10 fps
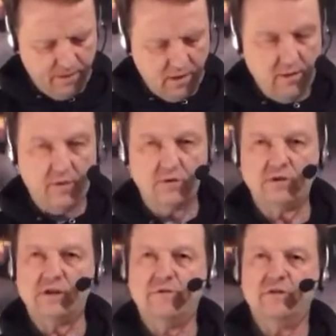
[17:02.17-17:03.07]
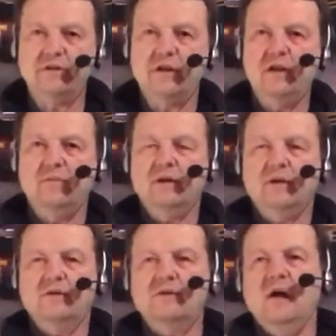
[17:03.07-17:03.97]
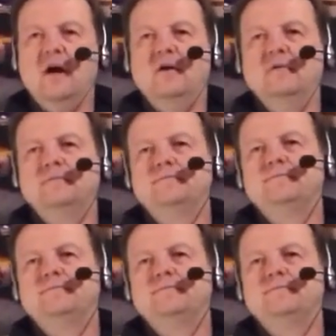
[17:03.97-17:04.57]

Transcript: about 17 minutes now.